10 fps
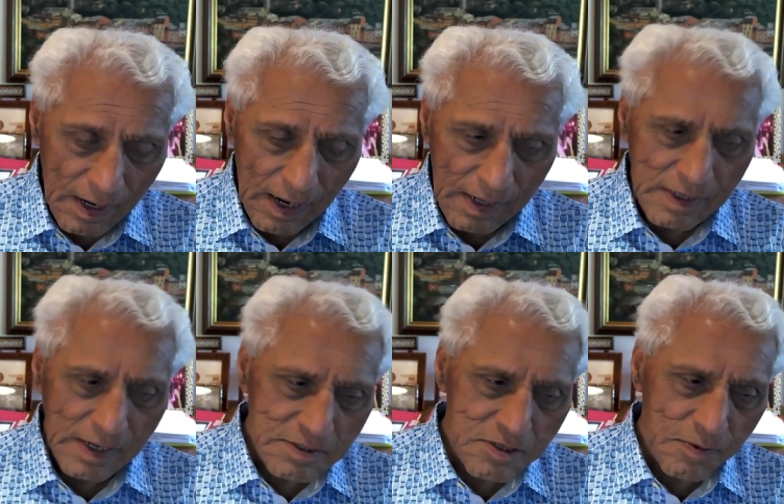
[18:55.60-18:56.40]
It
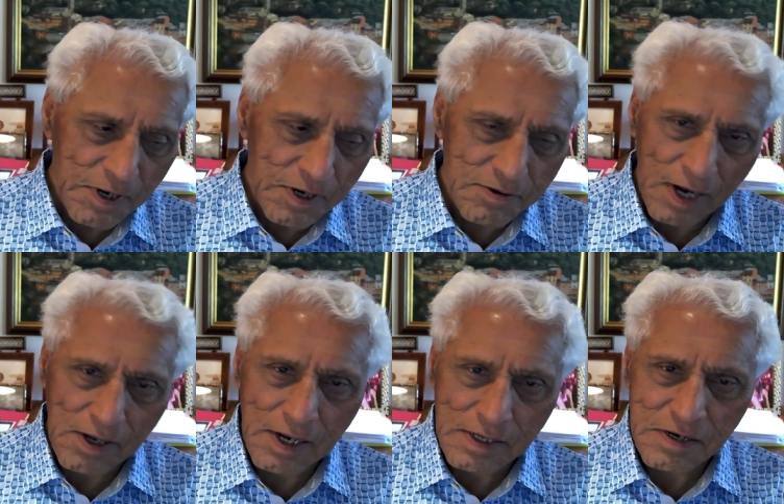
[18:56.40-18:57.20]
needs to be
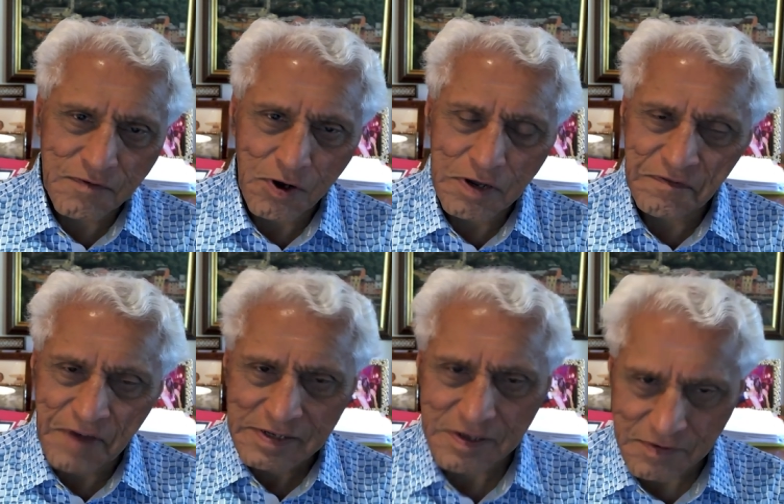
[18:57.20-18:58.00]
regulated for
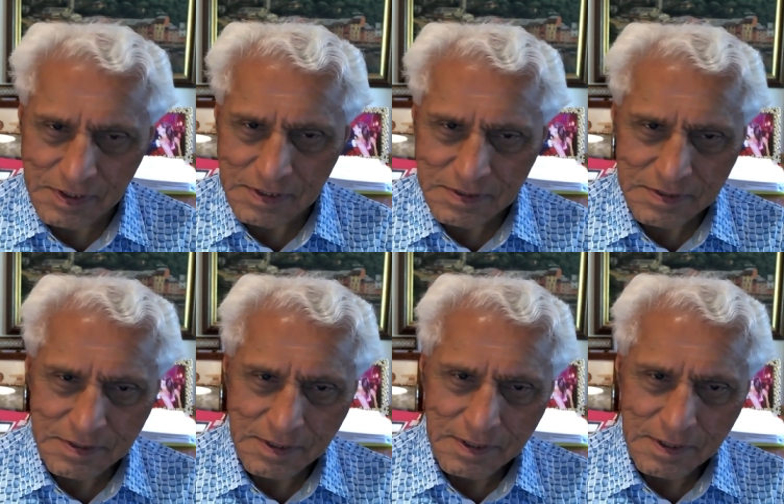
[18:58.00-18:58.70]
effectiveness.